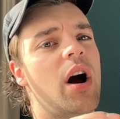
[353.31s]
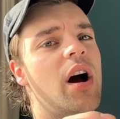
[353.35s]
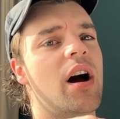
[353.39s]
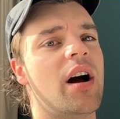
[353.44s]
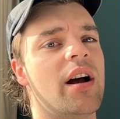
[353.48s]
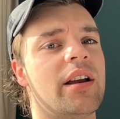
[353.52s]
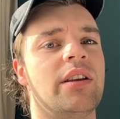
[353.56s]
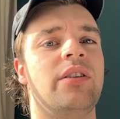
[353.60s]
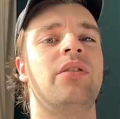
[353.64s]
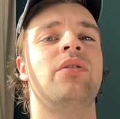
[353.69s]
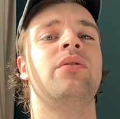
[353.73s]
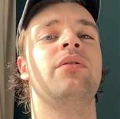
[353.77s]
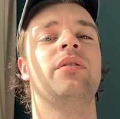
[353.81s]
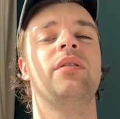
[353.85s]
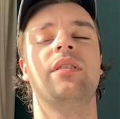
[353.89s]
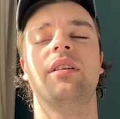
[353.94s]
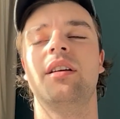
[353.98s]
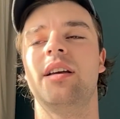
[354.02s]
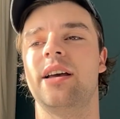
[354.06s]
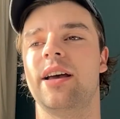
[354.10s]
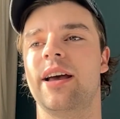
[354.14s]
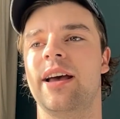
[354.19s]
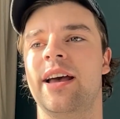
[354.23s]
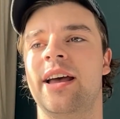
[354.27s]
are you?
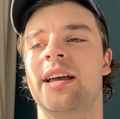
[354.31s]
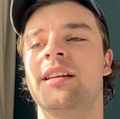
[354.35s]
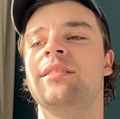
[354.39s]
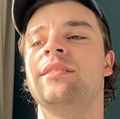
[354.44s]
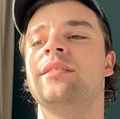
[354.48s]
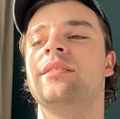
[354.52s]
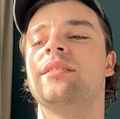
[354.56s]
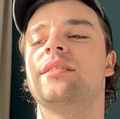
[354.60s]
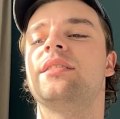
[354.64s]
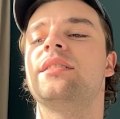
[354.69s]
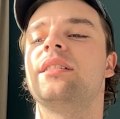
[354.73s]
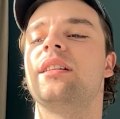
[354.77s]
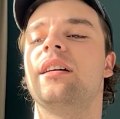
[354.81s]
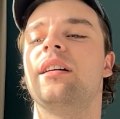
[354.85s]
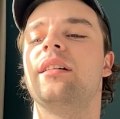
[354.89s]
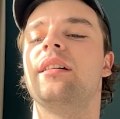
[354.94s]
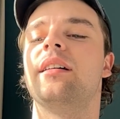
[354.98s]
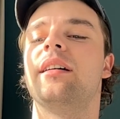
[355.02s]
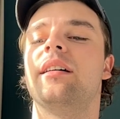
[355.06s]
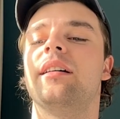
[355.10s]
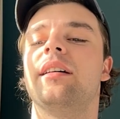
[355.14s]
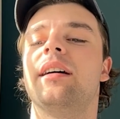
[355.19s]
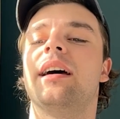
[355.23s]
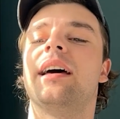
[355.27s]
And
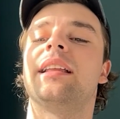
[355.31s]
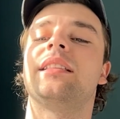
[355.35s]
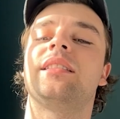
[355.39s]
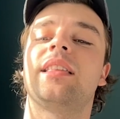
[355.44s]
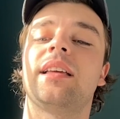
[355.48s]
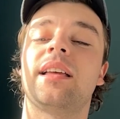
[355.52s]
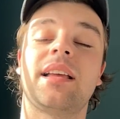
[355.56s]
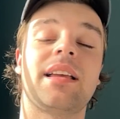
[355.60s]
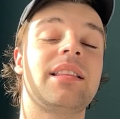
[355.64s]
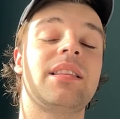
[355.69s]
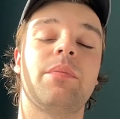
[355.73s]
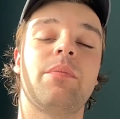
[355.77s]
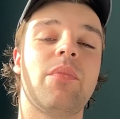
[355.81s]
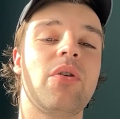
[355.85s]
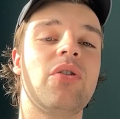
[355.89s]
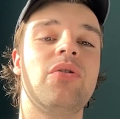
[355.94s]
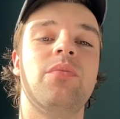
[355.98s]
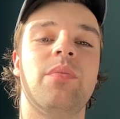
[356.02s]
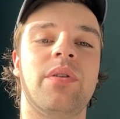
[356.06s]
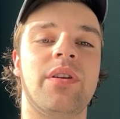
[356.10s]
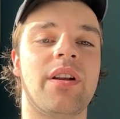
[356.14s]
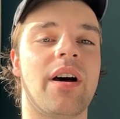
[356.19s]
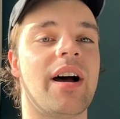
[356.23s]
at the moment,